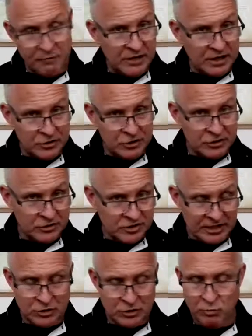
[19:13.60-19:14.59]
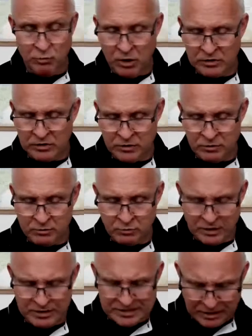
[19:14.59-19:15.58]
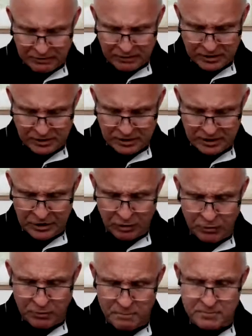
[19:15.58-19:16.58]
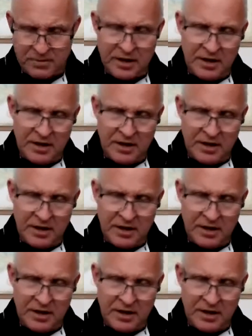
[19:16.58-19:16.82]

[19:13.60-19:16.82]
definitions that you want to want to definitely know.